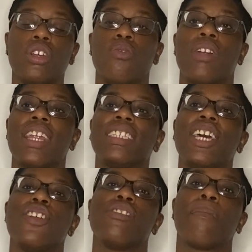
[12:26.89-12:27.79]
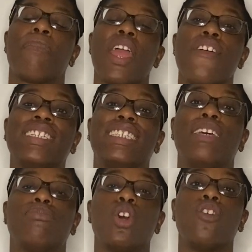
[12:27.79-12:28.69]
When I tell you the parents
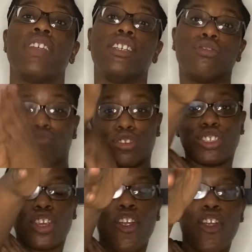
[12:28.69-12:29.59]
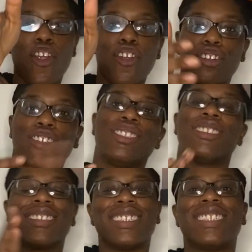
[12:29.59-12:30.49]
dipped off, they
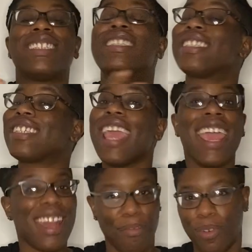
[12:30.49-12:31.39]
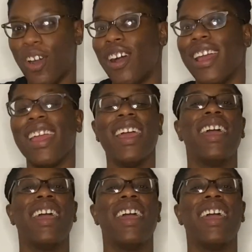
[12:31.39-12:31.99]
skeeted, boy.